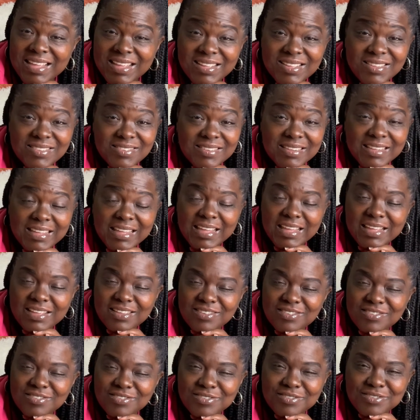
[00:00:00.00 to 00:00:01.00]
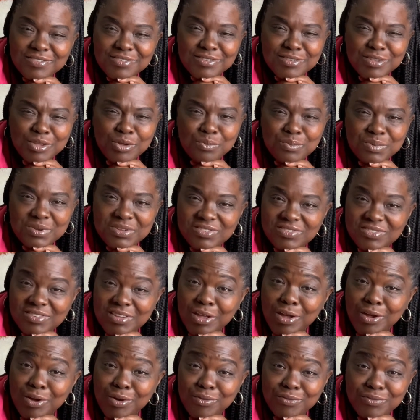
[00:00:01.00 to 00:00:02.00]
because it has so much to
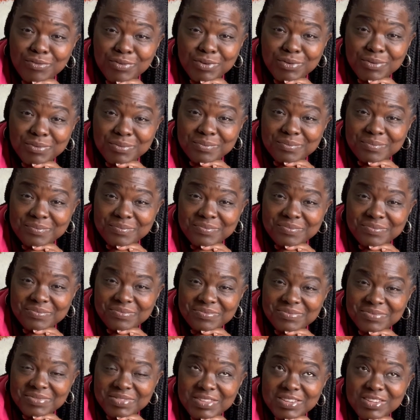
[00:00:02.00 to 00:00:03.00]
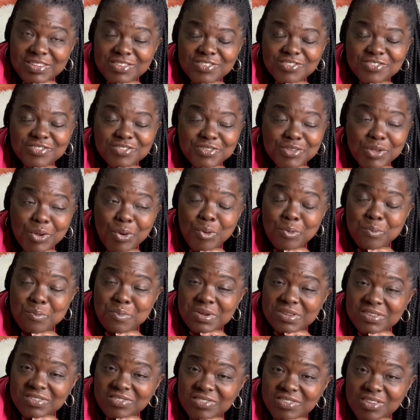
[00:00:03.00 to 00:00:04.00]
offer. So
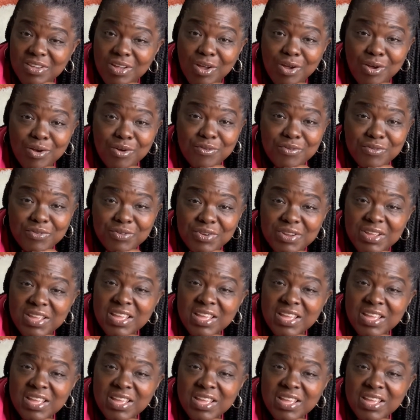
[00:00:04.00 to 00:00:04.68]
much to offer.